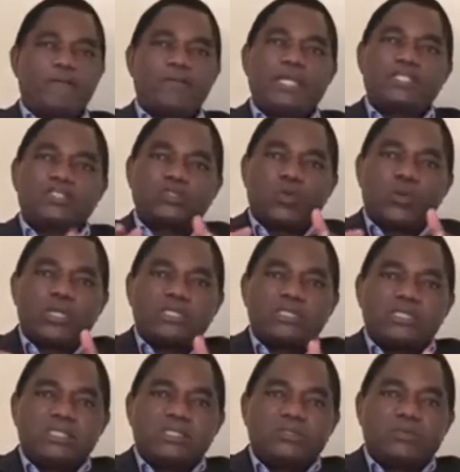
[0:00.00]
They are sowing
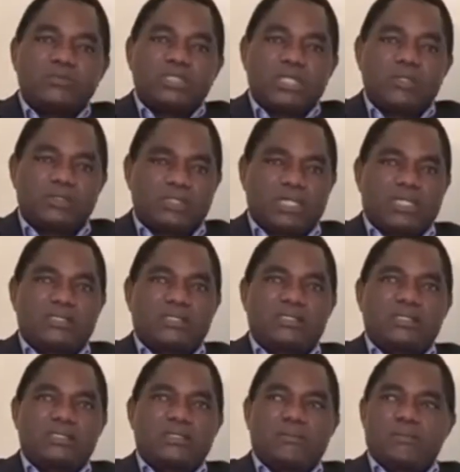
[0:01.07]
seeds of genocide,
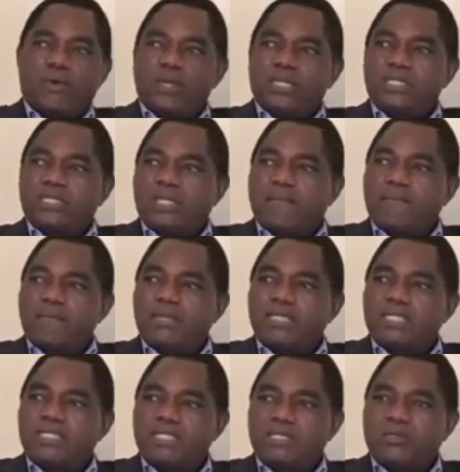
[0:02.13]
pointing a
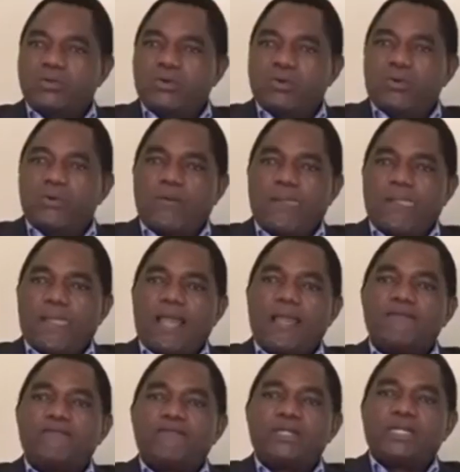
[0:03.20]

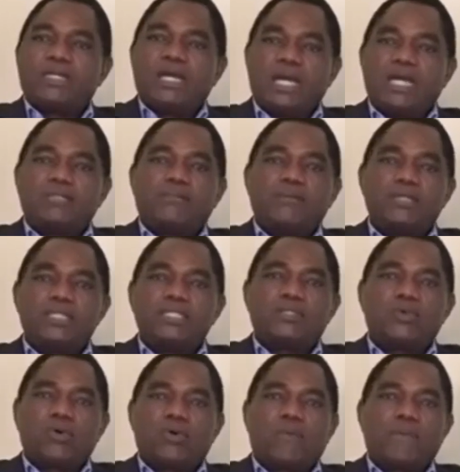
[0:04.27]
finger at
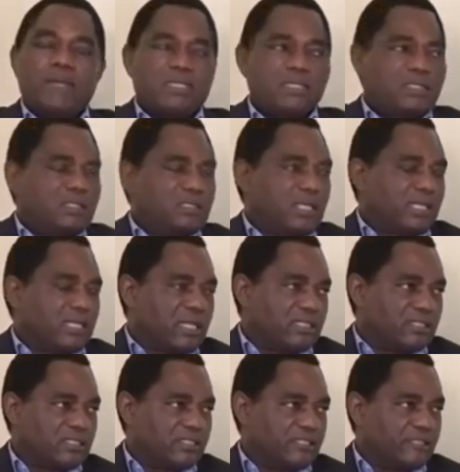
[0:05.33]
political competitors like
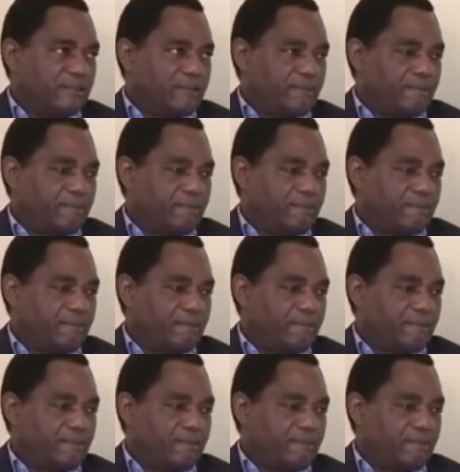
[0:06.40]
us.